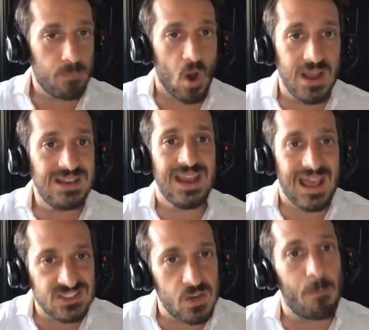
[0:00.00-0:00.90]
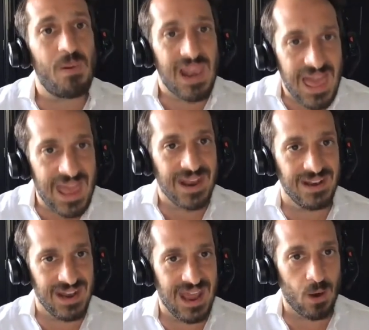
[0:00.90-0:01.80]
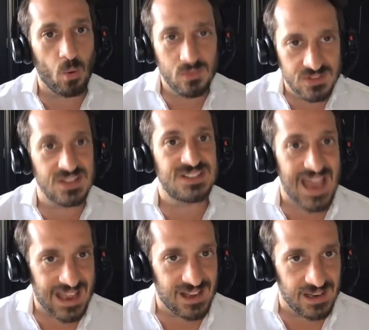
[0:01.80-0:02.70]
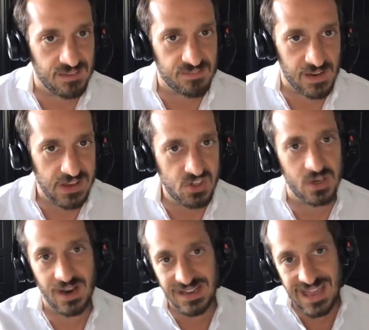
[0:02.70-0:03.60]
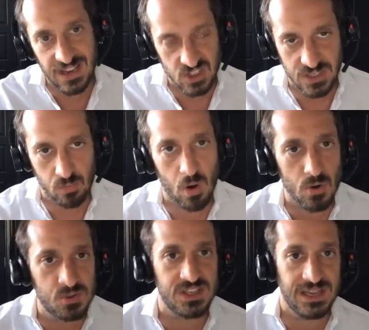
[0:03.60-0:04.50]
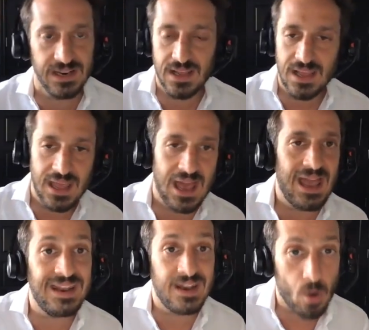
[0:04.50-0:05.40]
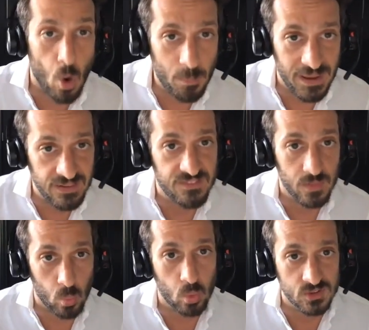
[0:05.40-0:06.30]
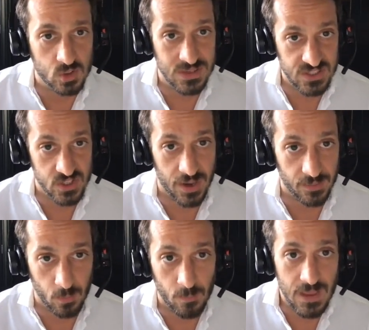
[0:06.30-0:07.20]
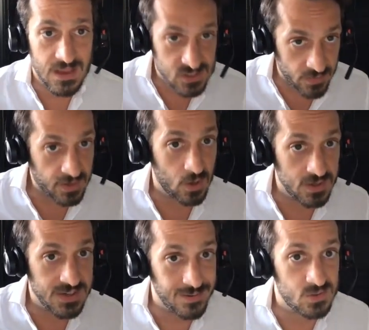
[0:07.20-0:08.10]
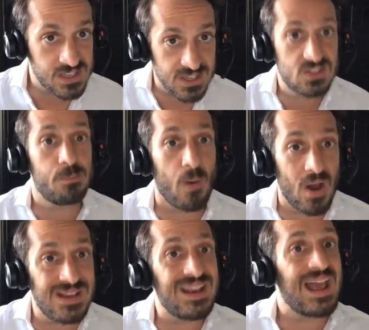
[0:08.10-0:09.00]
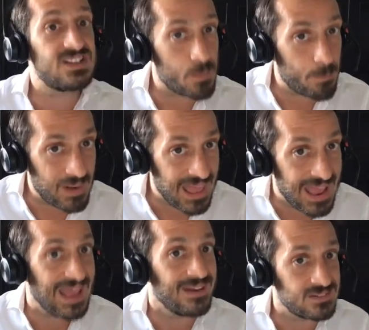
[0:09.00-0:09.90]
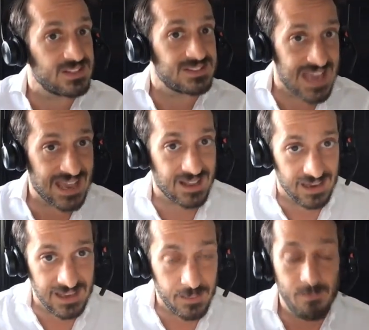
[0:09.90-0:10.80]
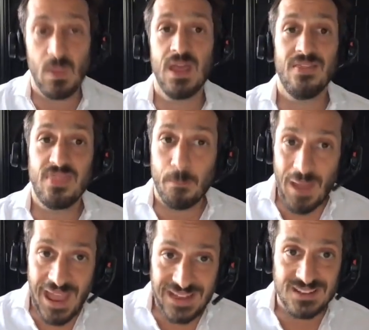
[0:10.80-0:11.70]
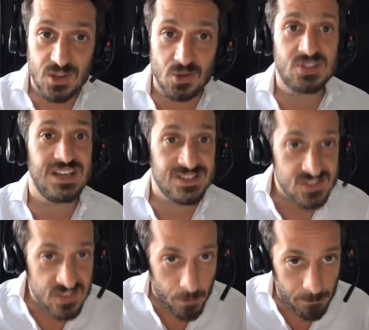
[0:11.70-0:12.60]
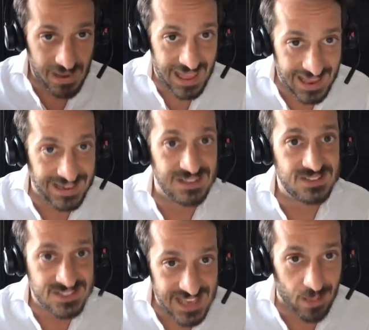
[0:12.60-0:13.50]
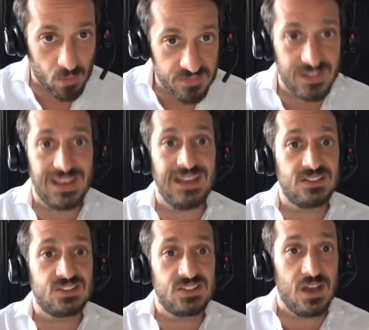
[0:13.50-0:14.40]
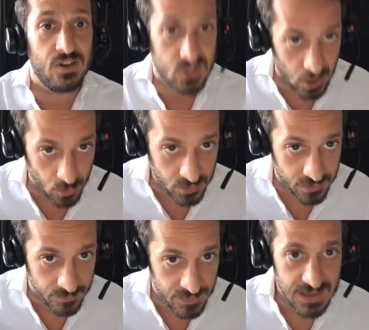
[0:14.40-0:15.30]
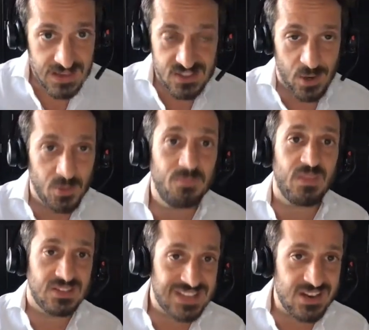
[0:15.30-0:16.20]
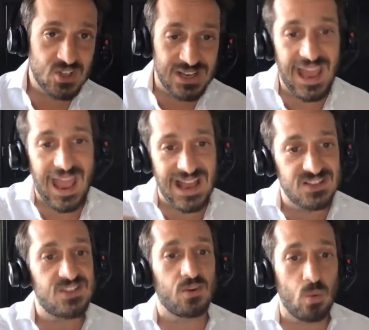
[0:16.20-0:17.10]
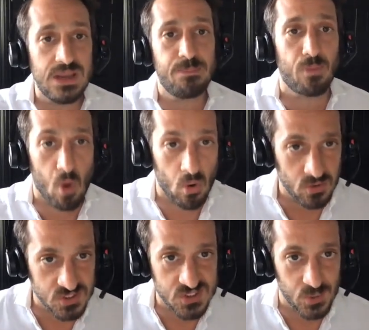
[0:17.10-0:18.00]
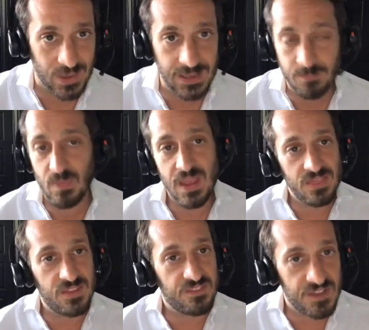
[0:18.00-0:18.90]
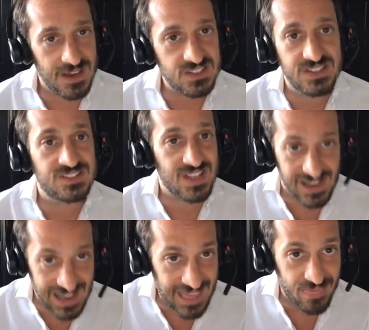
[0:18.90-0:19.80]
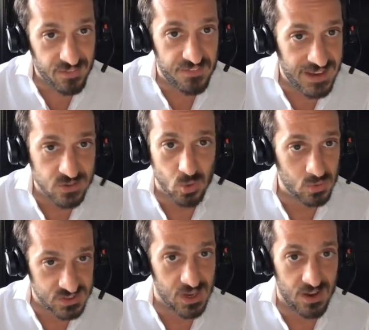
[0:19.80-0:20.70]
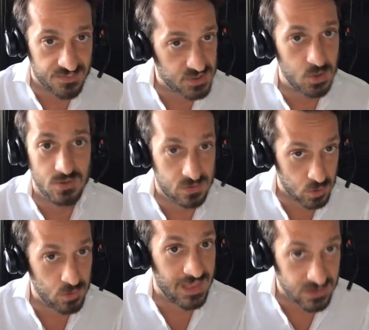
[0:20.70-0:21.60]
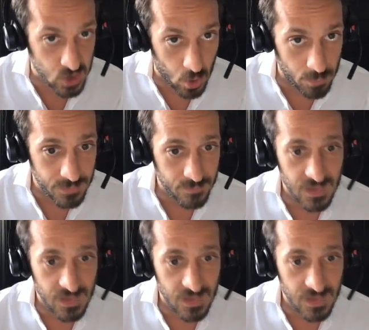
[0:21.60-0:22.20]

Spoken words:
Biden has a plan now to tackle inflation, and he actually wrote it in an op-ed for the Wall Street Journal. So the good news is Biden has a plan to tackle it. The bad news is the plan itself. It's a joke. So essentially, it has three prongs to it. The first is to let the Federal Reserve to do their job.